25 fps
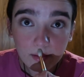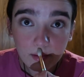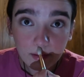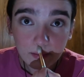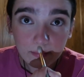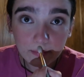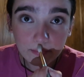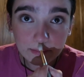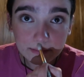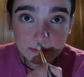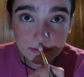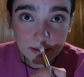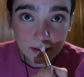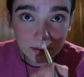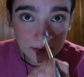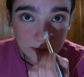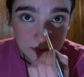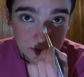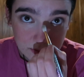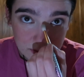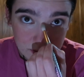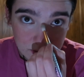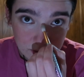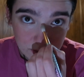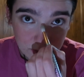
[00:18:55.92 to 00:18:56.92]
I always kind of
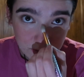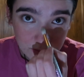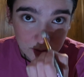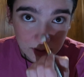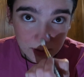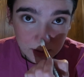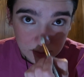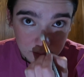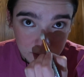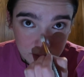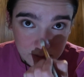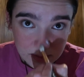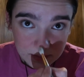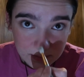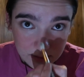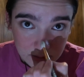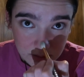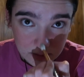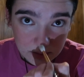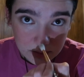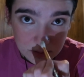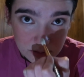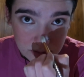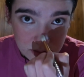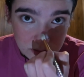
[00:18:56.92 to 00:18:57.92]
just do it anyways
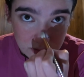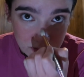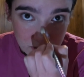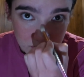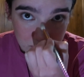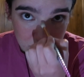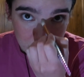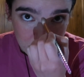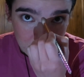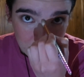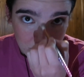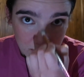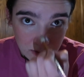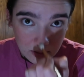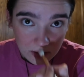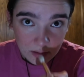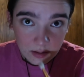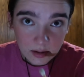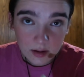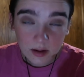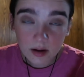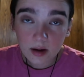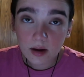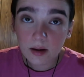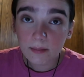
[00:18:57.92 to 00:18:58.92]
because
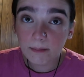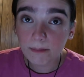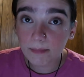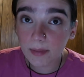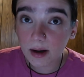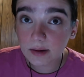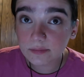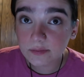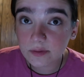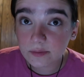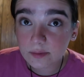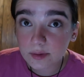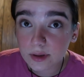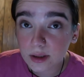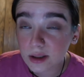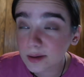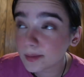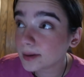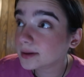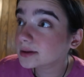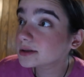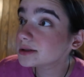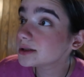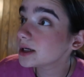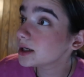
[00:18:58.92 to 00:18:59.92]
my favorite thing
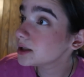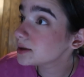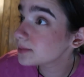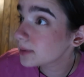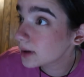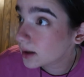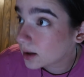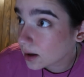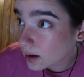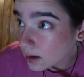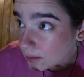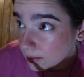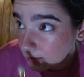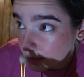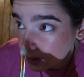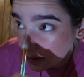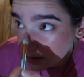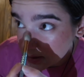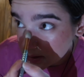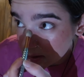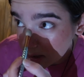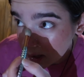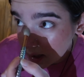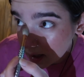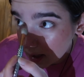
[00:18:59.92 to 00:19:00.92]
about stage makeup
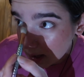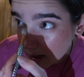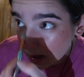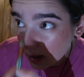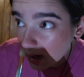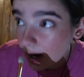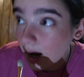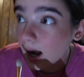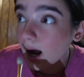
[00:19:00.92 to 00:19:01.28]
is that